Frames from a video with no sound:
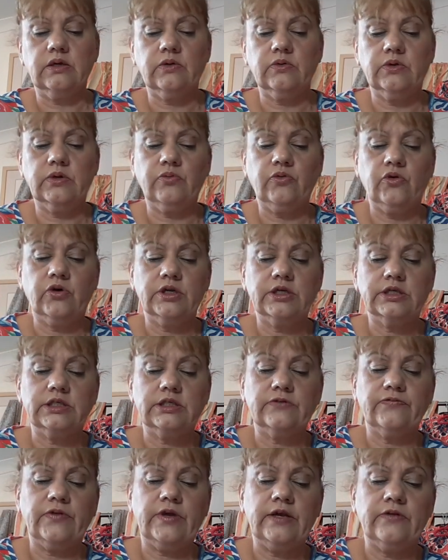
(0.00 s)
With
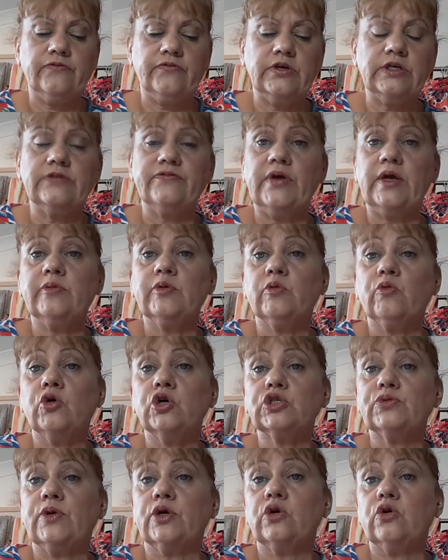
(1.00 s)
Boris's vet fees. If anybody
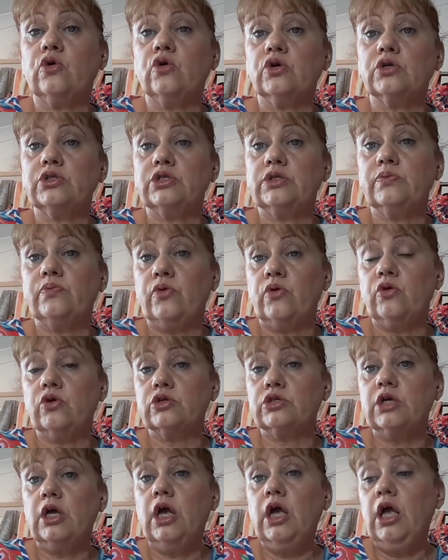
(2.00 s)
watched my cohorted
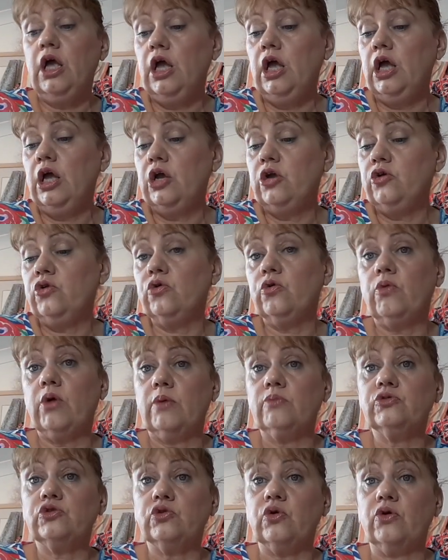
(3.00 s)
box, you know what
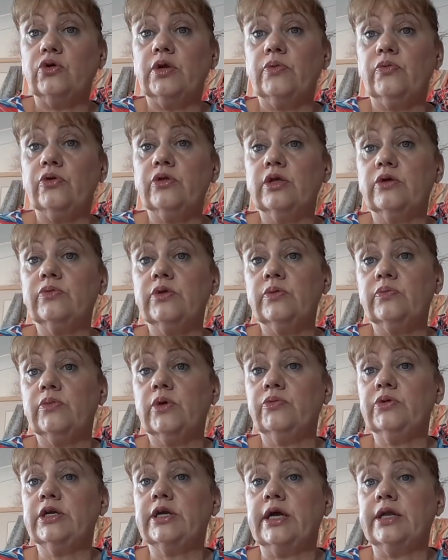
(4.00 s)
I'm talking about. That my
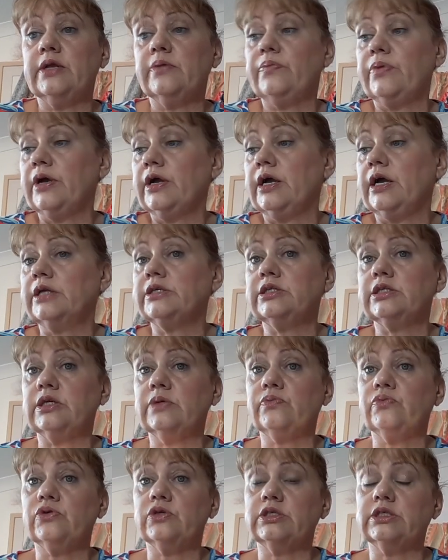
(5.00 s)
wee guinea pig had to
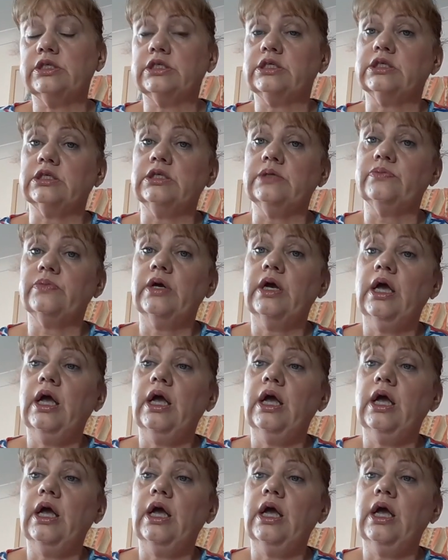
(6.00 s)
get put to sleep.